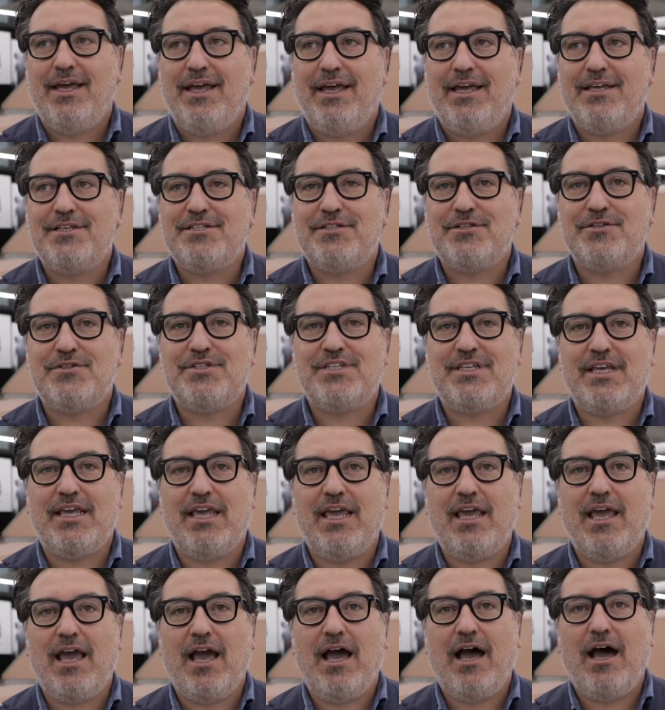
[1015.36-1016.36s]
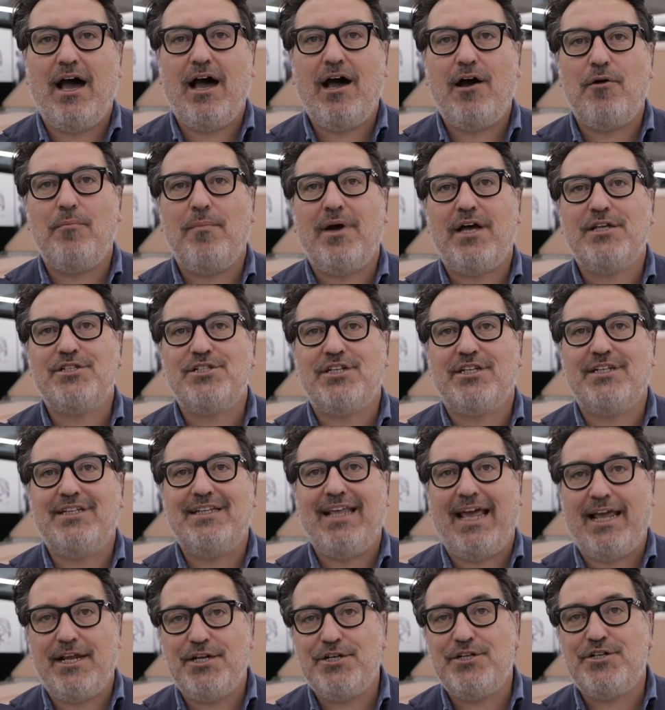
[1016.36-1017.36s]
is to see how much
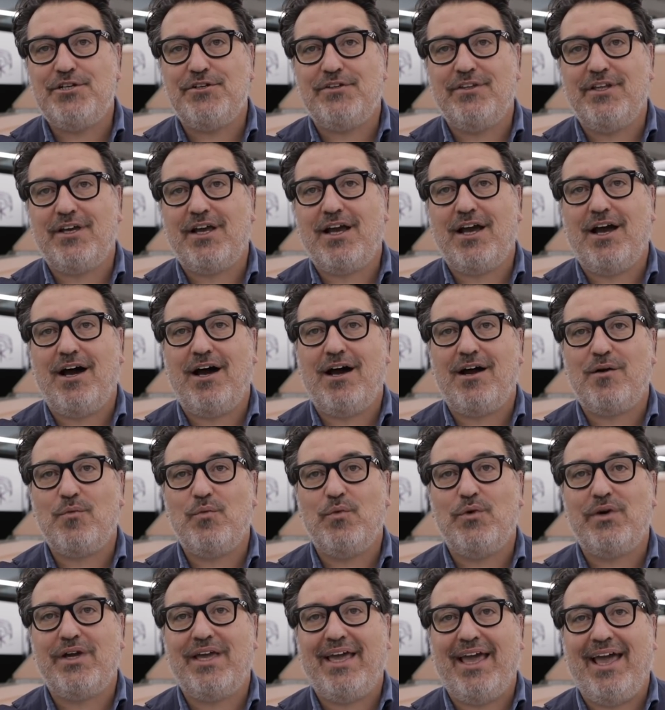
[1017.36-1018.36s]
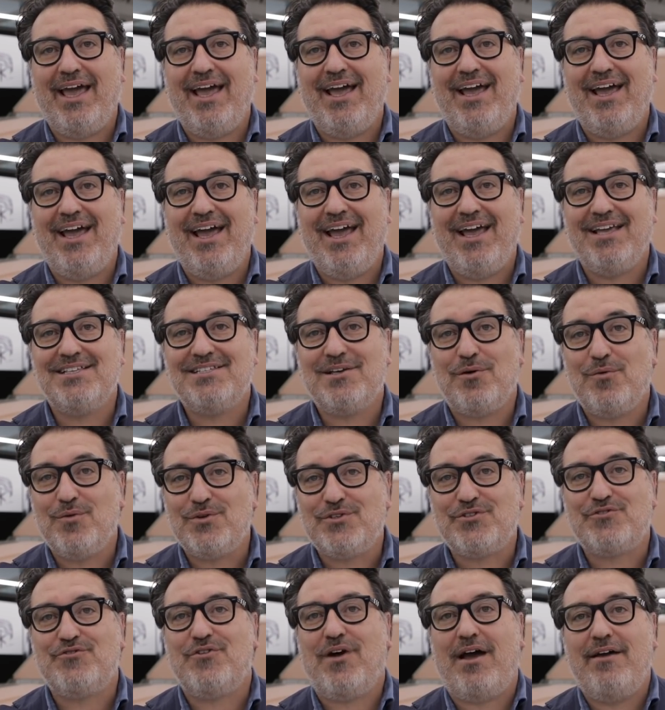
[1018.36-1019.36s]
attention the car will get as I
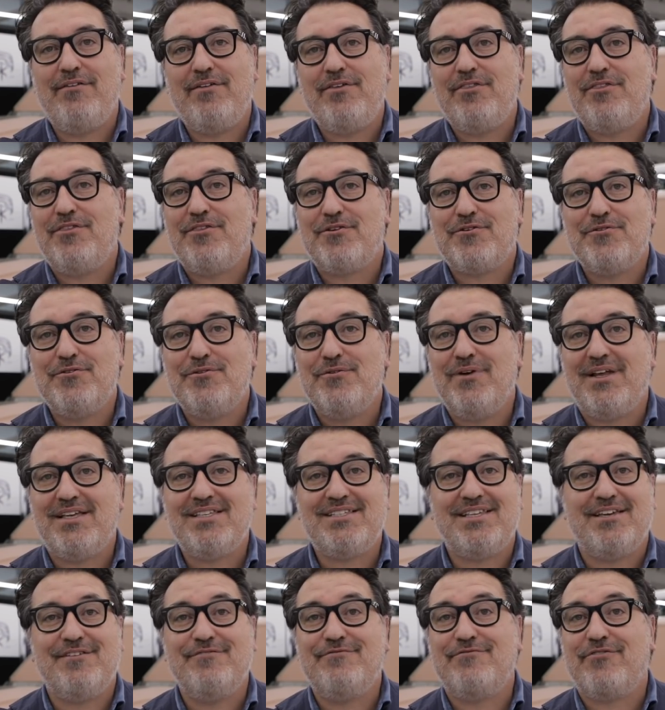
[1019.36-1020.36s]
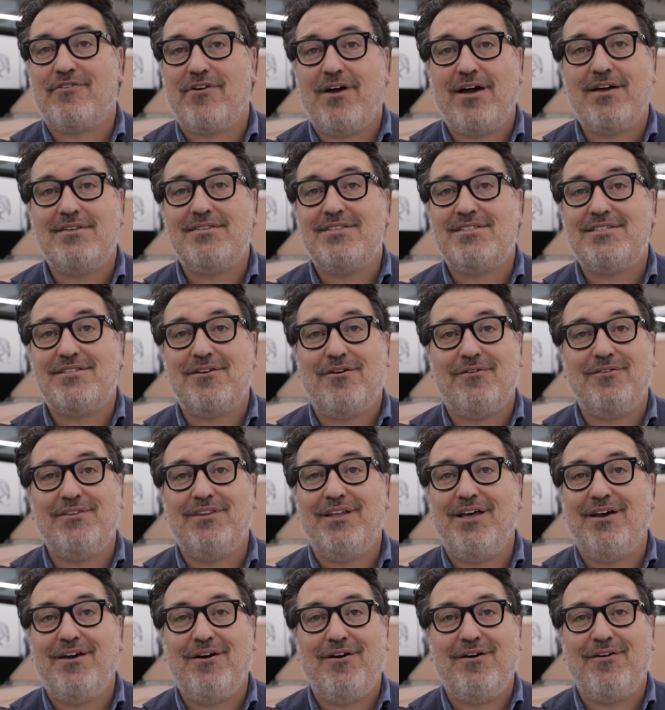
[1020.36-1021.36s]
was driving through, let's say, France on
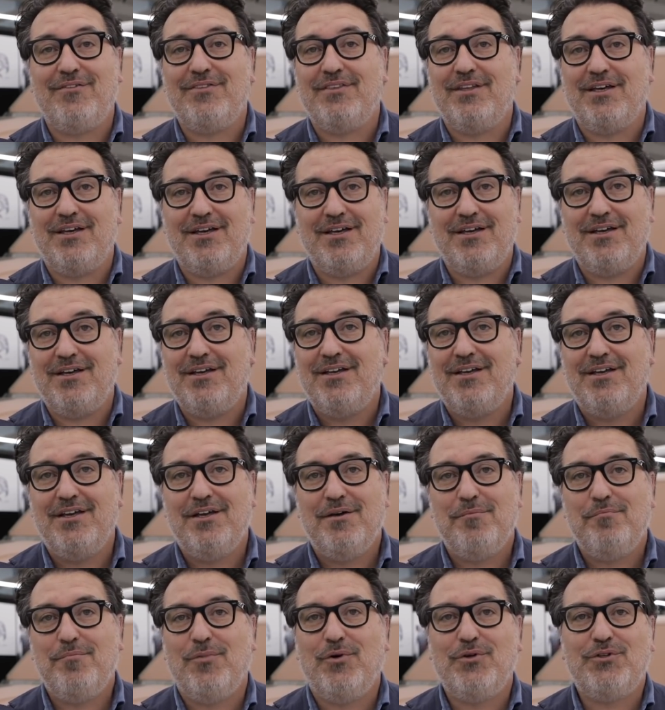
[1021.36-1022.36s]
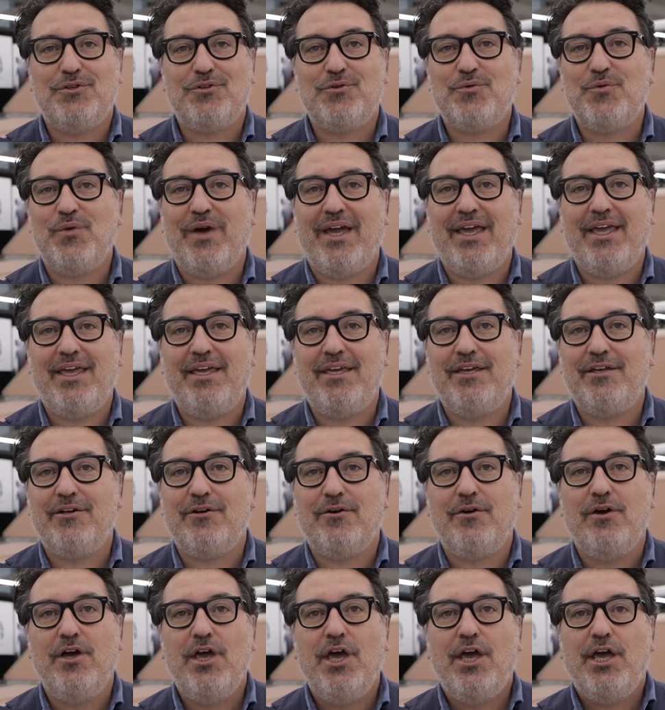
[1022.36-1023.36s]
the
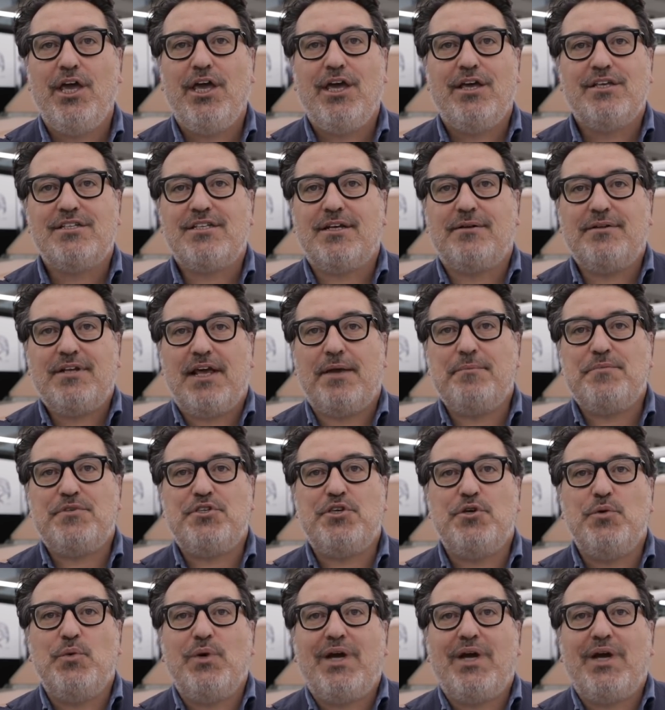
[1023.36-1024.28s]
motorway. Sometimes you